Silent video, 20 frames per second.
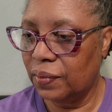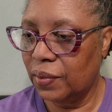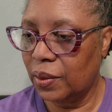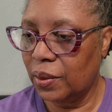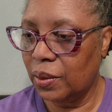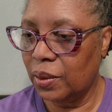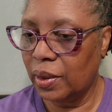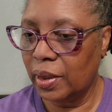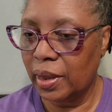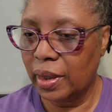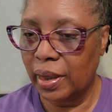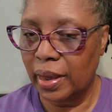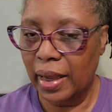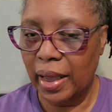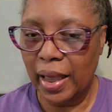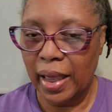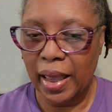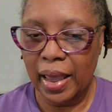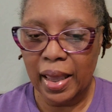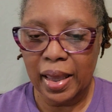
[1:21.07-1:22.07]

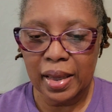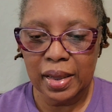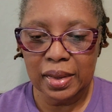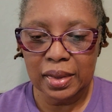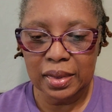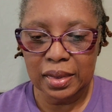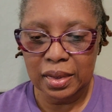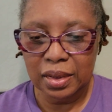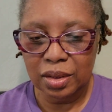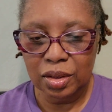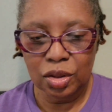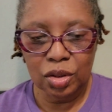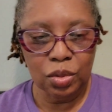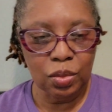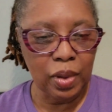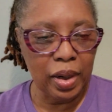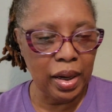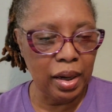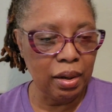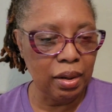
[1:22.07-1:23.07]
4, 8,
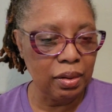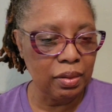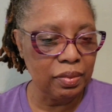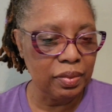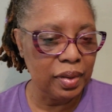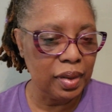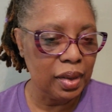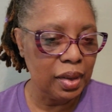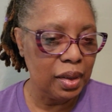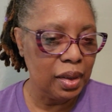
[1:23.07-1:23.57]
12,